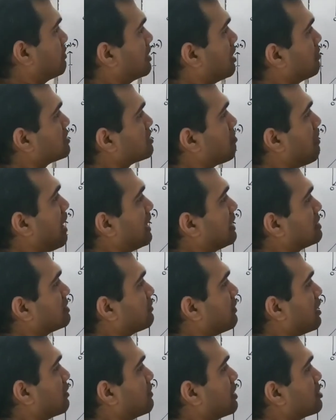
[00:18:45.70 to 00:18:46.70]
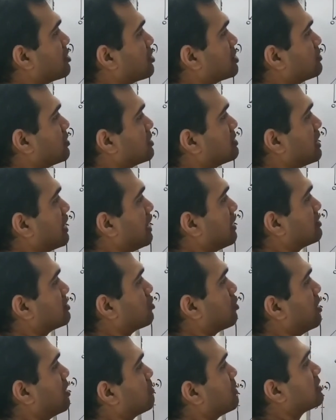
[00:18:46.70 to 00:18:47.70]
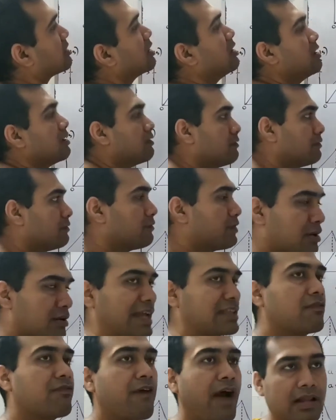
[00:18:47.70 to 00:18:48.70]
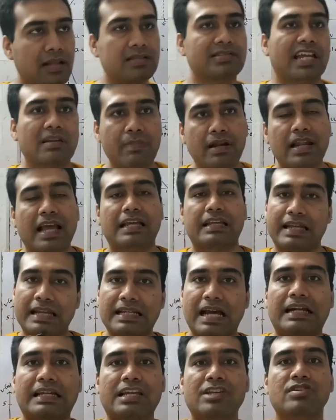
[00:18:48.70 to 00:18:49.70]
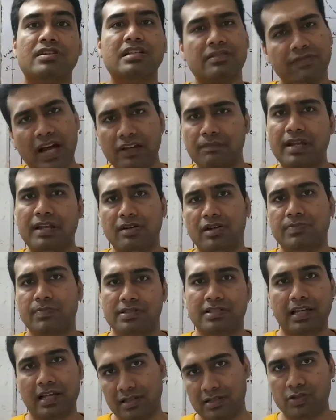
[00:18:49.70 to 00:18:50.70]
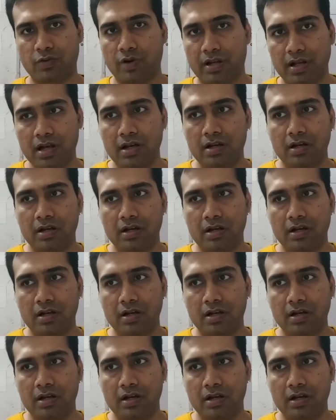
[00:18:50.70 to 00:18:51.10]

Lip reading: becomes minus 5 meters per second square. But we write the final statement like retardation is 5 meters per second square.